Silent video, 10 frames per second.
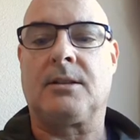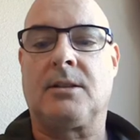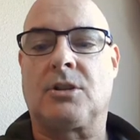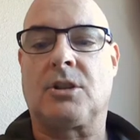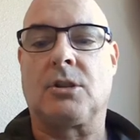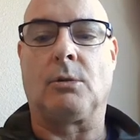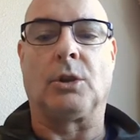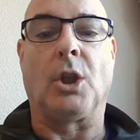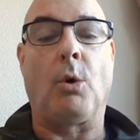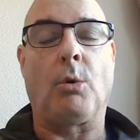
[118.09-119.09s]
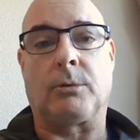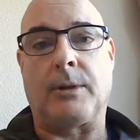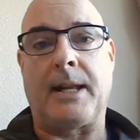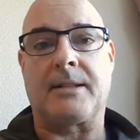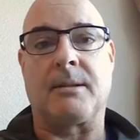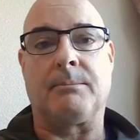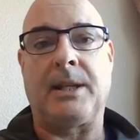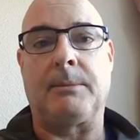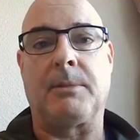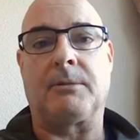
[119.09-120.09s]
to show lower ransom
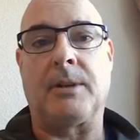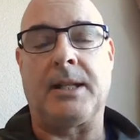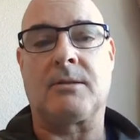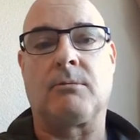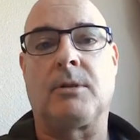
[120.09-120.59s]
payment rates,